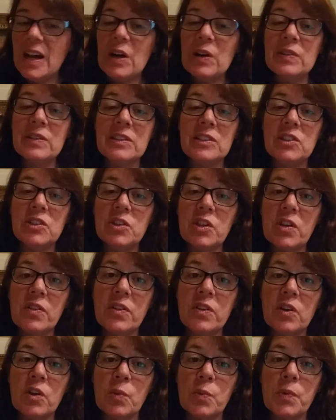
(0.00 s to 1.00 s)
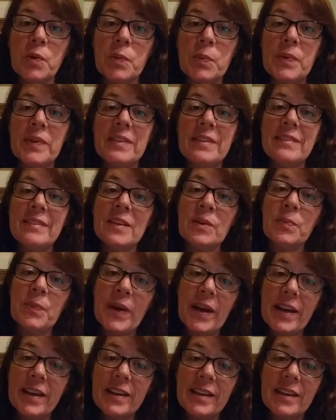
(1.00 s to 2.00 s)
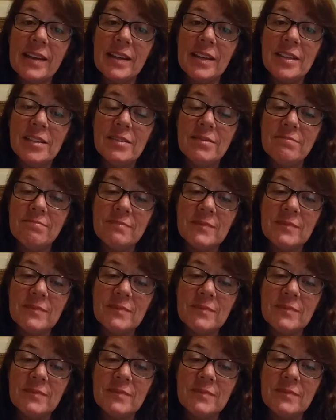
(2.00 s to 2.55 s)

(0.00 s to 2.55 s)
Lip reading: I was going to show you the cookbook, but since I'm packing,